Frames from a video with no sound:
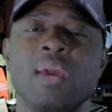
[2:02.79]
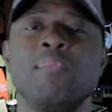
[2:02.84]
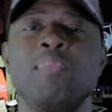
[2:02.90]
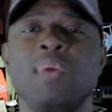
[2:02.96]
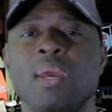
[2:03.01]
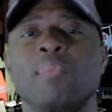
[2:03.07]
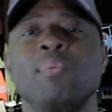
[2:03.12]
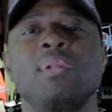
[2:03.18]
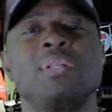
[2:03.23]
and
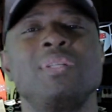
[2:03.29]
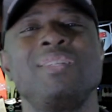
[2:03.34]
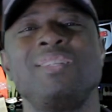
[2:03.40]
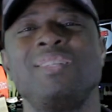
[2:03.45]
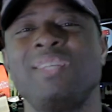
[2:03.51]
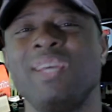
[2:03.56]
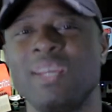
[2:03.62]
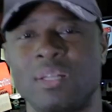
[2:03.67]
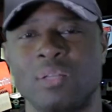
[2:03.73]
be able to
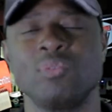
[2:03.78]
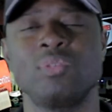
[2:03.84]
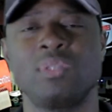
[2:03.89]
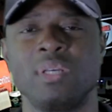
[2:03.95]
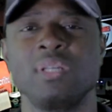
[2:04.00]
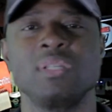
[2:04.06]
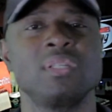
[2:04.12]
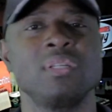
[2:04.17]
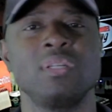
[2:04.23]
take those
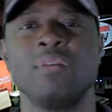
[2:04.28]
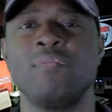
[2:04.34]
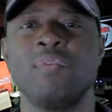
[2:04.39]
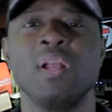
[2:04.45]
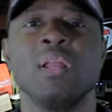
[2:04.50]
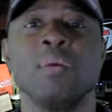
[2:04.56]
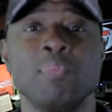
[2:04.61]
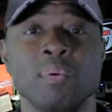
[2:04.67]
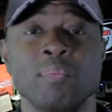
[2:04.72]
things and
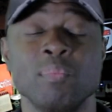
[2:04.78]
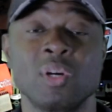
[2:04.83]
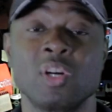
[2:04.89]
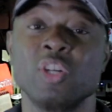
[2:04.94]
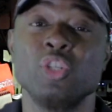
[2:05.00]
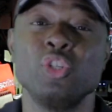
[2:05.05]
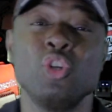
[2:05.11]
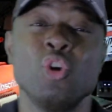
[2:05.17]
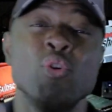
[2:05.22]
develop them,
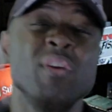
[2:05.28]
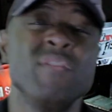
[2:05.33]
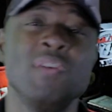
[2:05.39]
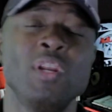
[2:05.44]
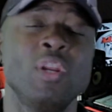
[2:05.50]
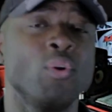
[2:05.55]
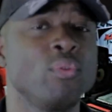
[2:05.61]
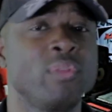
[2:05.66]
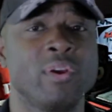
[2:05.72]
because you don't
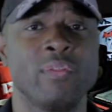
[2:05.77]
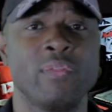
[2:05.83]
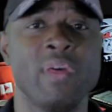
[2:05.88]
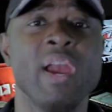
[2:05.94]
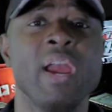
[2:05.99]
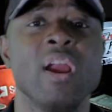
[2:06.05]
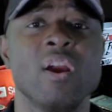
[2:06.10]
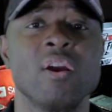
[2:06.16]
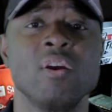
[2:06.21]
even know they're
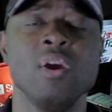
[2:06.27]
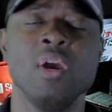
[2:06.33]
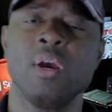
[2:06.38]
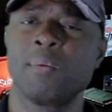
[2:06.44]
there,